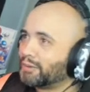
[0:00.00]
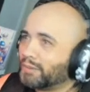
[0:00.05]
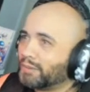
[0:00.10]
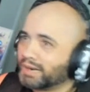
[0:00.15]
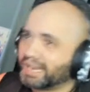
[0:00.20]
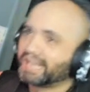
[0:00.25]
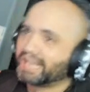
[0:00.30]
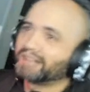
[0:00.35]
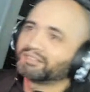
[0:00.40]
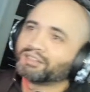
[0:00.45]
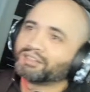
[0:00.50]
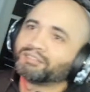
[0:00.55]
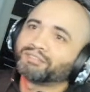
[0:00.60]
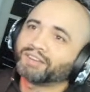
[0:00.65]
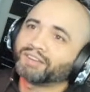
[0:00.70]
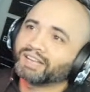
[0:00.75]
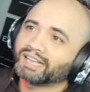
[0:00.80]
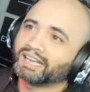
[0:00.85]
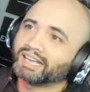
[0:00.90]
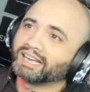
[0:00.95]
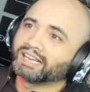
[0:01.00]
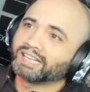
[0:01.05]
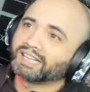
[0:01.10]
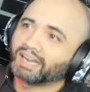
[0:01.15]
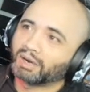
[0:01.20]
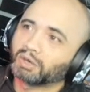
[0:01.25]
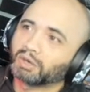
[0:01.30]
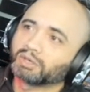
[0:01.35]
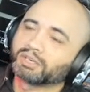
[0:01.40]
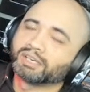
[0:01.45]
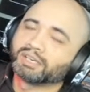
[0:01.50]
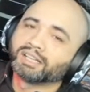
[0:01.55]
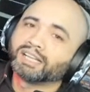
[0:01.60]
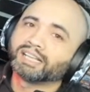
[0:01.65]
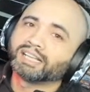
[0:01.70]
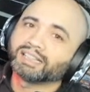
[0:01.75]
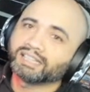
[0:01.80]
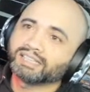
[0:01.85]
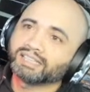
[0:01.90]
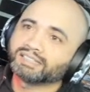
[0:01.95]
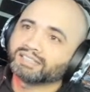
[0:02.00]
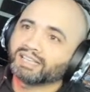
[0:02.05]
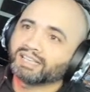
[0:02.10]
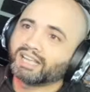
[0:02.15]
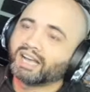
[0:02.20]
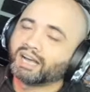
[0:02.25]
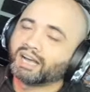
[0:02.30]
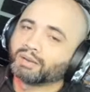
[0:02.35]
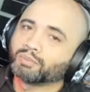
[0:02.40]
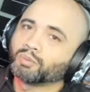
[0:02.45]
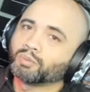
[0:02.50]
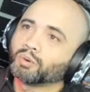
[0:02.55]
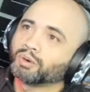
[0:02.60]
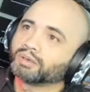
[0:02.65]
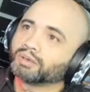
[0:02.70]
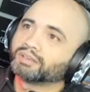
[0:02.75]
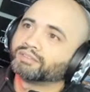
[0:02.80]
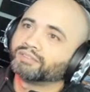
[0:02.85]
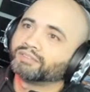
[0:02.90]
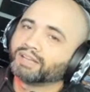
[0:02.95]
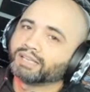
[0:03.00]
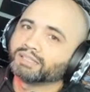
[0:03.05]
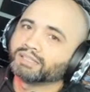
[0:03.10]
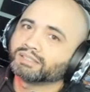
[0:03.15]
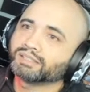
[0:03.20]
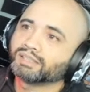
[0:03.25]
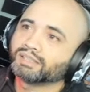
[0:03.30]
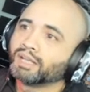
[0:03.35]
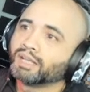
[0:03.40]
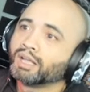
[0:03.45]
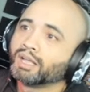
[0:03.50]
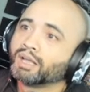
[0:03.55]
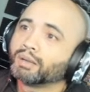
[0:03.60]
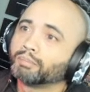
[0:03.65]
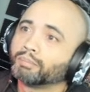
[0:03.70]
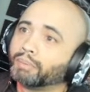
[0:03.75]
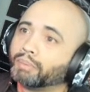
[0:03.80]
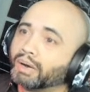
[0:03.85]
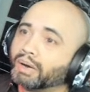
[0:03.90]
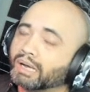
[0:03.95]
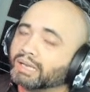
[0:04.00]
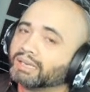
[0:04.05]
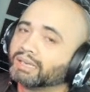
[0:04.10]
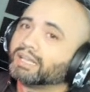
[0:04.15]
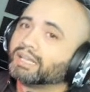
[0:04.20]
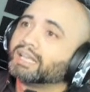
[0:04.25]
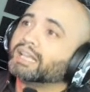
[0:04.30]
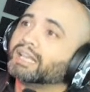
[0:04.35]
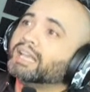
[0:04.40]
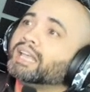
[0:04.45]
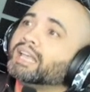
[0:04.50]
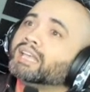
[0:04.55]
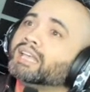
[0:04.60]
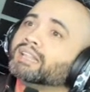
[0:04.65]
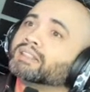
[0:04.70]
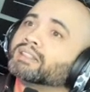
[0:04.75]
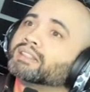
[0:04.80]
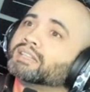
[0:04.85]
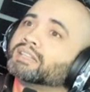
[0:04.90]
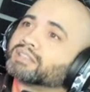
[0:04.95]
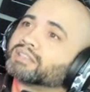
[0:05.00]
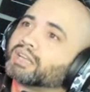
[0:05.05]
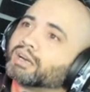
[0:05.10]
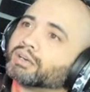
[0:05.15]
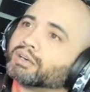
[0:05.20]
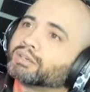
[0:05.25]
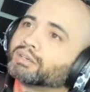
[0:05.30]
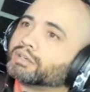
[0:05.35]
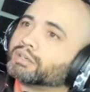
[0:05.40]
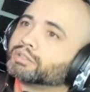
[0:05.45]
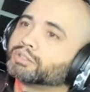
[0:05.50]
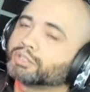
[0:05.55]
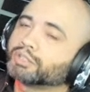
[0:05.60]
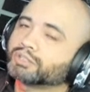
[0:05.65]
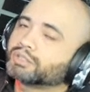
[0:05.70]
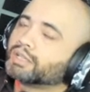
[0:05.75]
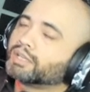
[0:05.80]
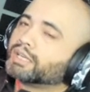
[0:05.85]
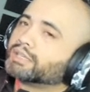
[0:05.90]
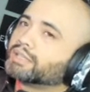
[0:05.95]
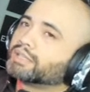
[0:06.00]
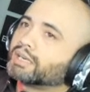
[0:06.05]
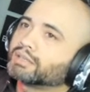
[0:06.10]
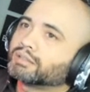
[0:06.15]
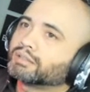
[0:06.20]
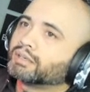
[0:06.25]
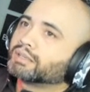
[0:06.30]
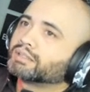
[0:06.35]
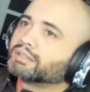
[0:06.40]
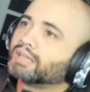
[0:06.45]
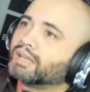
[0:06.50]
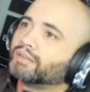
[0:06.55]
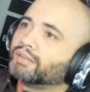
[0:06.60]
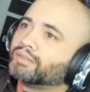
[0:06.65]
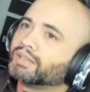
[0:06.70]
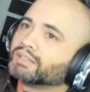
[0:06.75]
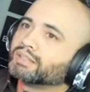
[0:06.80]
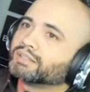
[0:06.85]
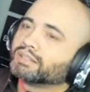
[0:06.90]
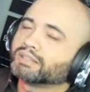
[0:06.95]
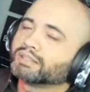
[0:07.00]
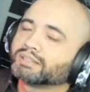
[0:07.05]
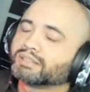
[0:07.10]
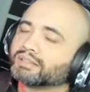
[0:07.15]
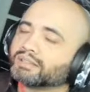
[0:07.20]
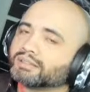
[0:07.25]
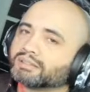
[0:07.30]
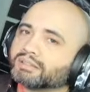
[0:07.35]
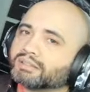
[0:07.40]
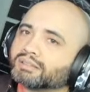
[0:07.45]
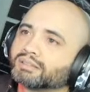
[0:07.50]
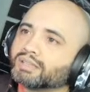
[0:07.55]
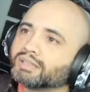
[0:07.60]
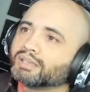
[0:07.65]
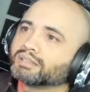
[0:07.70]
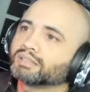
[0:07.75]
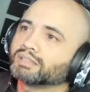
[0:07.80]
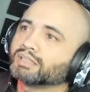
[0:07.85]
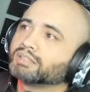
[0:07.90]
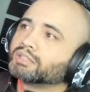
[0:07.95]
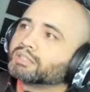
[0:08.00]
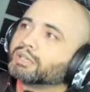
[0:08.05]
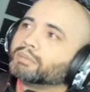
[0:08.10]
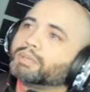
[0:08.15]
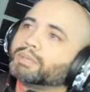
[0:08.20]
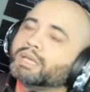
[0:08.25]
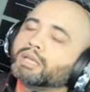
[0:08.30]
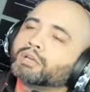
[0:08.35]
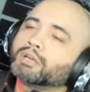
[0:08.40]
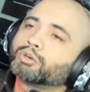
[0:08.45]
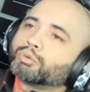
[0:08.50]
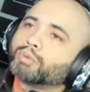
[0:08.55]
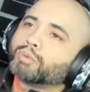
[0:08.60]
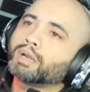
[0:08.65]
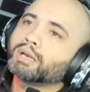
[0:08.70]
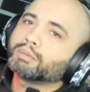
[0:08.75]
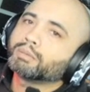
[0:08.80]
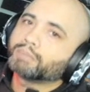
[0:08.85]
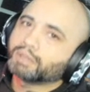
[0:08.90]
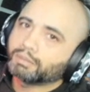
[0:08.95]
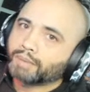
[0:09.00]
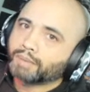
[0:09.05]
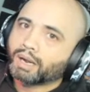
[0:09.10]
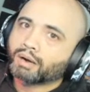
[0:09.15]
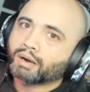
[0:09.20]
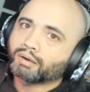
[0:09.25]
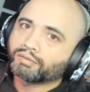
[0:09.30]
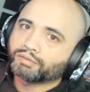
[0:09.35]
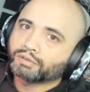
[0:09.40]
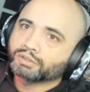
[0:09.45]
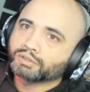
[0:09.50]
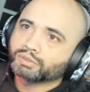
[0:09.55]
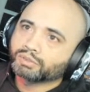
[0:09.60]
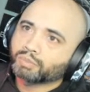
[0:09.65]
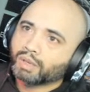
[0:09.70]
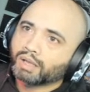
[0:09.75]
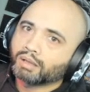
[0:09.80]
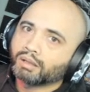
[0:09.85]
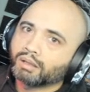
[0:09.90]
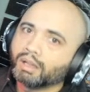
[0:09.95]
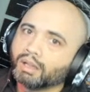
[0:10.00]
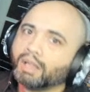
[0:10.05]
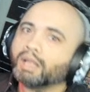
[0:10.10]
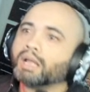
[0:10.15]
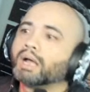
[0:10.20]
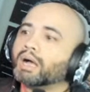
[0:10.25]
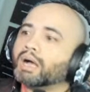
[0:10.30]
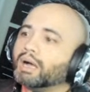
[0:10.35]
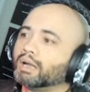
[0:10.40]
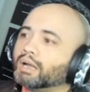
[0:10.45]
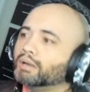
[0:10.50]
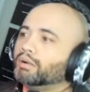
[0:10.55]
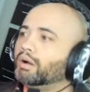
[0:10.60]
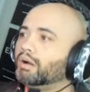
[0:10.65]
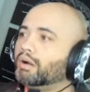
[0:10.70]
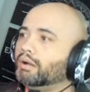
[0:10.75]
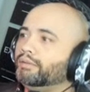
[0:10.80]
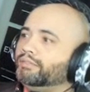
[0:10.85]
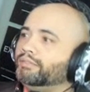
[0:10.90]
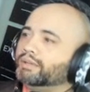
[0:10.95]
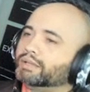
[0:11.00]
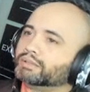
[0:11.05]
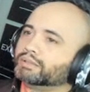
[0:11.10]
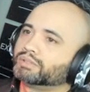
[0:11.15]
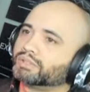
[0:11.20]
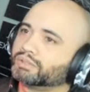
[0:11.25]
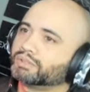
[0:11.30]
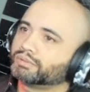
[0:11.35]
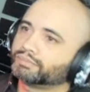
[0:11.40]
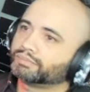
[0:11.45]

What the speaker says: to have to fight a character like this on war defense. But this character, just like Dr. Octavius and the Sinister Six, is going to be incredibly powerful as well on offense.